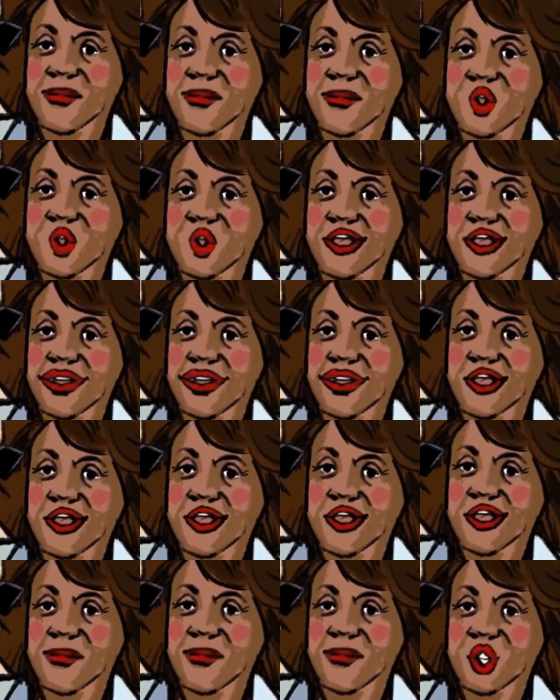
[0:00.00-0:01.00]
island
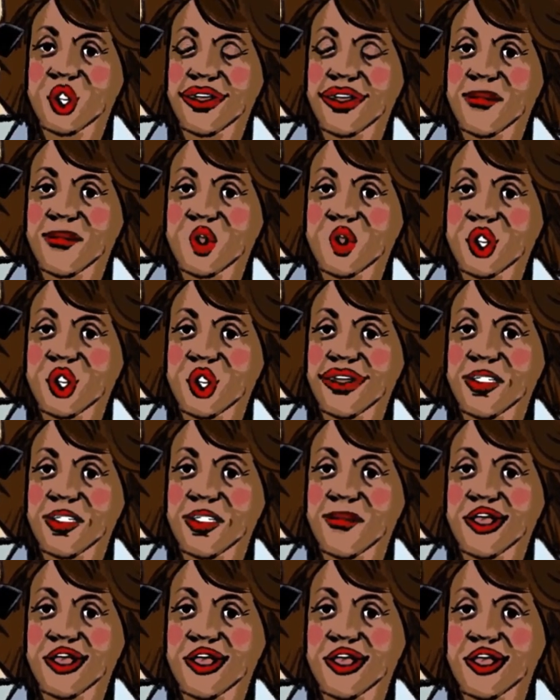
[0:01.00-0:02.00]
are they targeting?